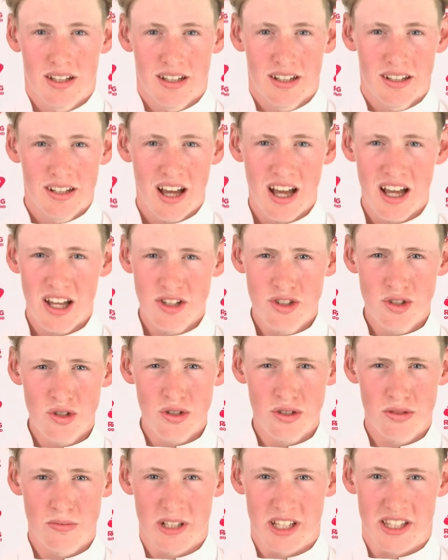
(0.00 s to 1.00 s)
No, it
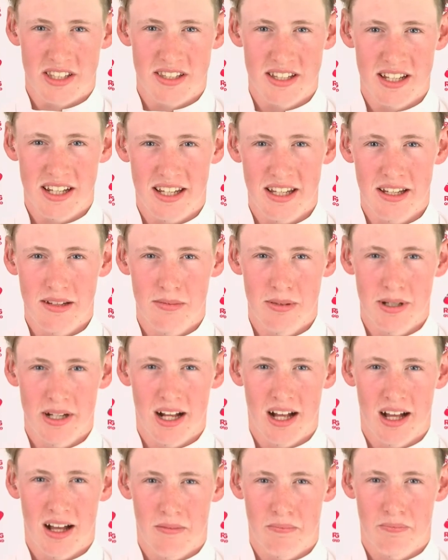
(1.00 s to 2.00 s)
draws a bit sticky, but
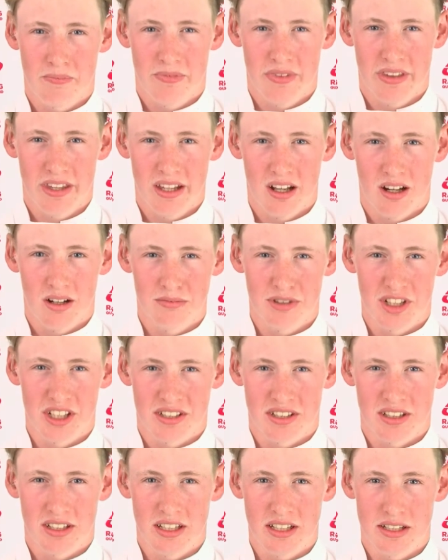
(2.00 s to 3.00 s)

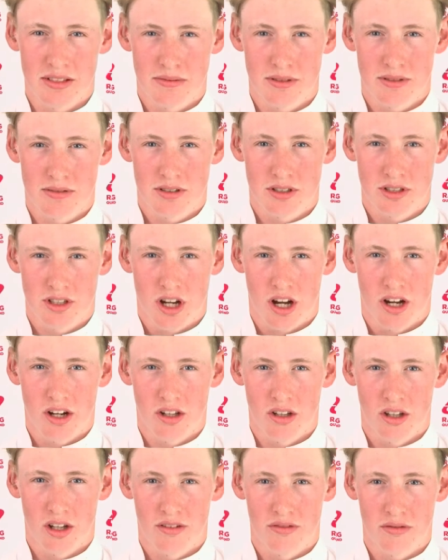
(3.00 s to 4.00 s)
obviously he's shown
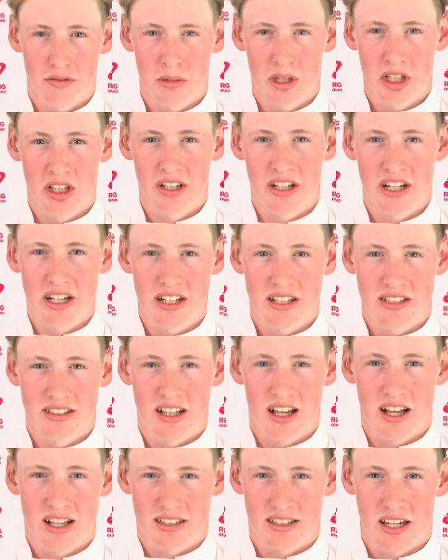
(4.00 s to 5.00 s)
a lot of ability in his
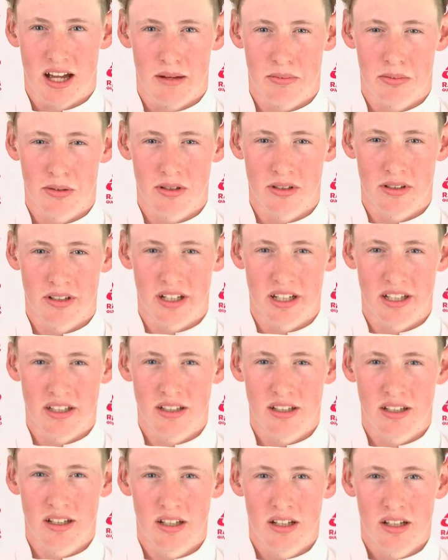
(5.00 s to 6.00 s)
last couple, and he
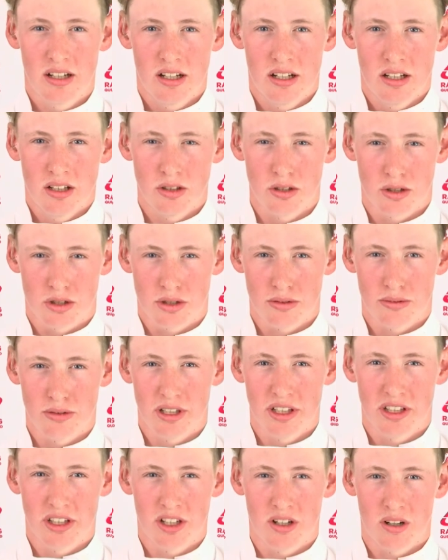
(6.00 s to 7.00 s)
looks a
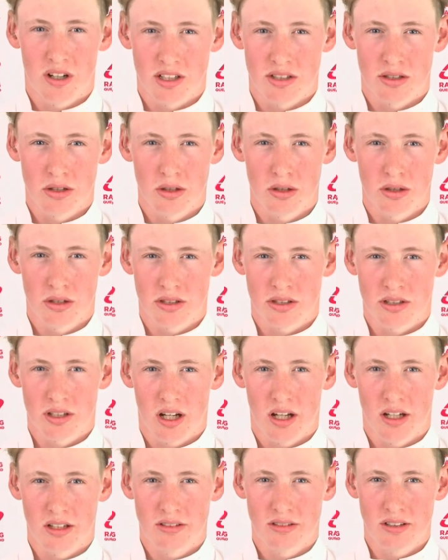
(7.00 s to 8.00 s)
really nice horse.
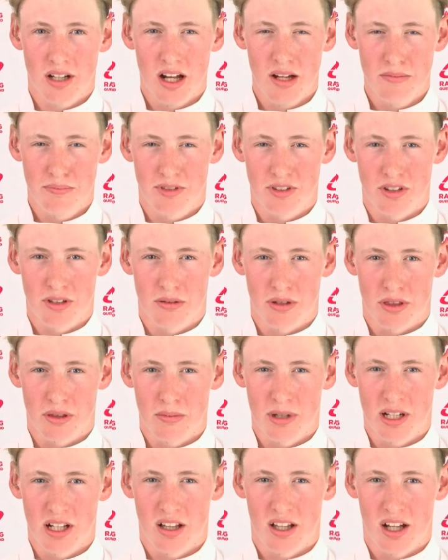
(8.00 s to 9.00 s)
So hopefully with a
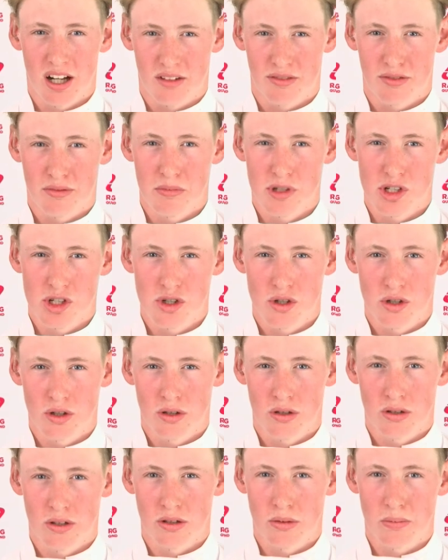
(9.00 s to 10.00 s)
bit of luck from the
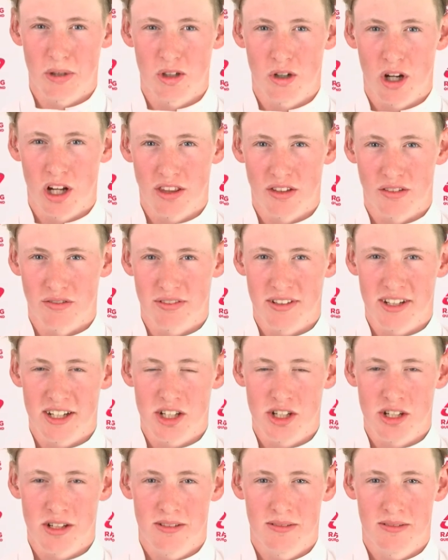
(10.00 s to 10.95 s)
draw, he'll be right in the finish.